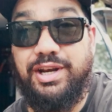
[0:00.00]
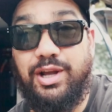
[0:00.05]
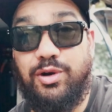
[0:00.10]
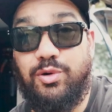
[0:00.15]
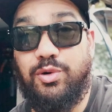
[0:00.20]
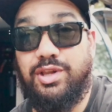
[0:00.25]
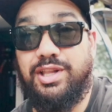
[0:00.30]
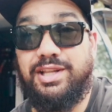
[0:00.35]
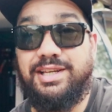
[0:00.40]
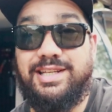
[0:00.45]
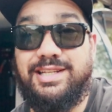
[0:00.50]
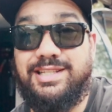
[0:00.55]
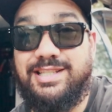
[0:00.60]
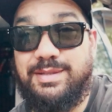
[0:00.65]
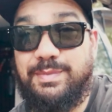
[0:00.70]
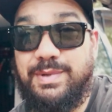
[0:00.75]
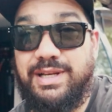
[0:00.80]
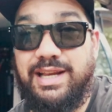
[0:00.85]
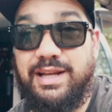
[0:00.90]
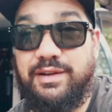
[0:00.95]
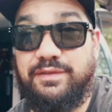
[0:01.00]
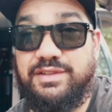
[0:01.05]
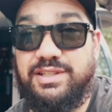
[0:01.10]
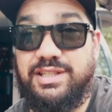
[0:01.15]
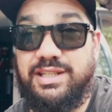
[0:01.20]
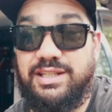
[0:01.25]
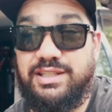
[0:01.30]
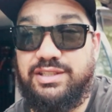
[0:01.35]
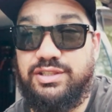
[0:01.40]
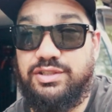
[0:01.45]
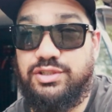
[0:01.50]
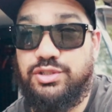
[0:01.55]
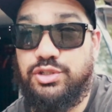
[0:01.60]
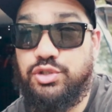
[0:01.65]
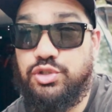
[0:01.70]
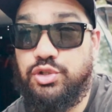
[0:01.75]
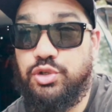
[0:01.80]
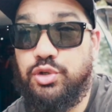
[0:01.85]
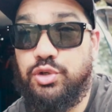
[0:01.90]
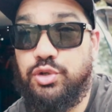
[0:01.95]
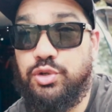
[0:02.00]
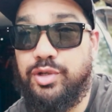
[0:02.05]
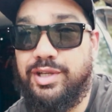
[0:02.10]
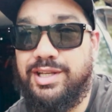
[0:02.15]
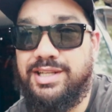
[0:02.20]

Now all that needs to be left to do